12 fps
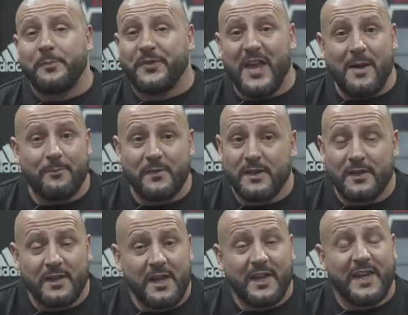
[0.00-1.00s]
Sapp,
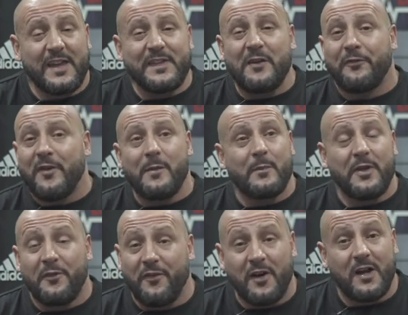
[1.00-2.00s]
get that fat
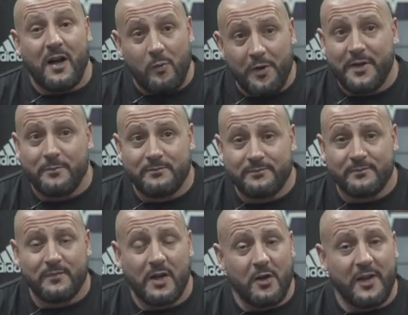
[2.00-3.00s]
I want him,
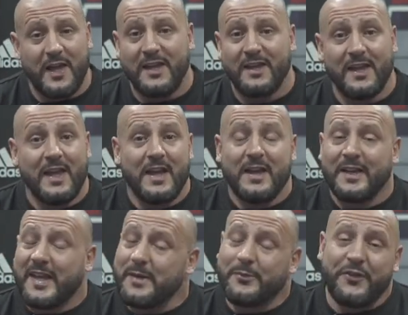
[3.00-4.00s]
okay?
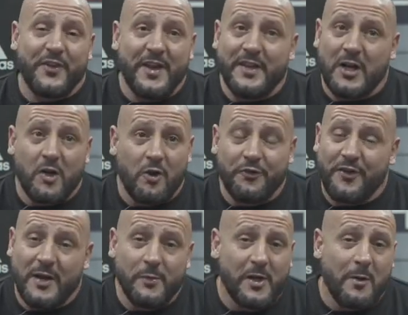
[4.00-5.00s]
Get him to sign that
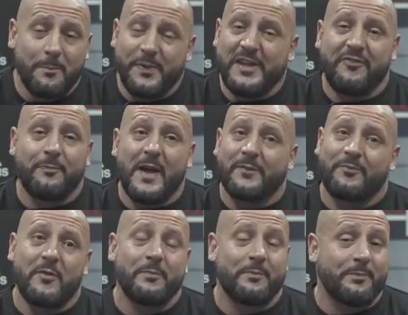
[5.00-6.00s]
contract. We got beef back
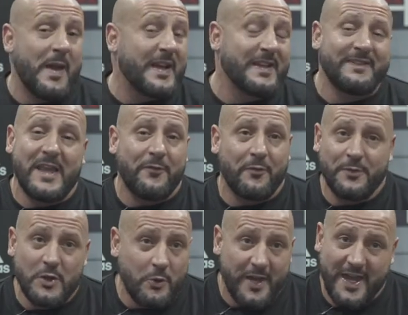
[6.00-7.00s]
in the day from
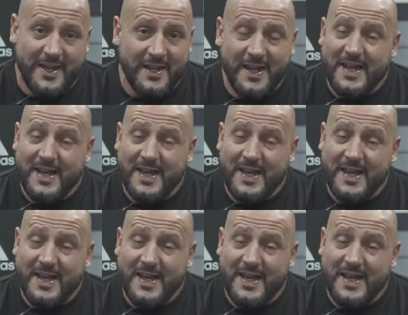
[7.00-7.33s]
the UK.